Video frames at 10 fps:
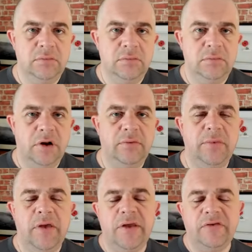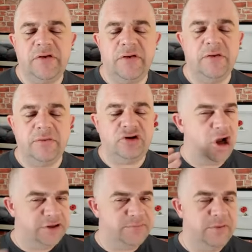Right? And that's something that
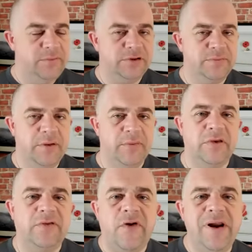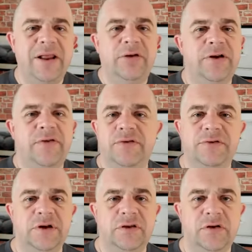jars people to begin with. There's very little difference
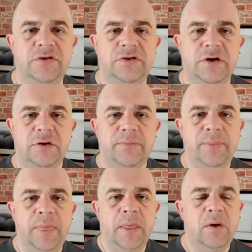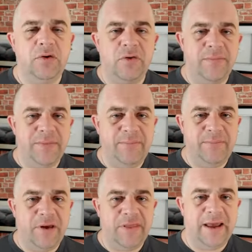between those two. What do I mean
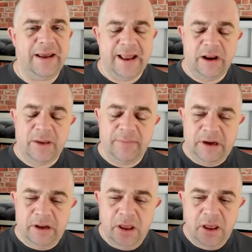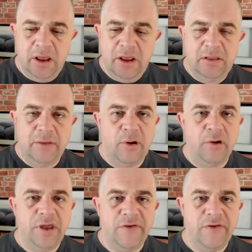by that again? I mean, they both have a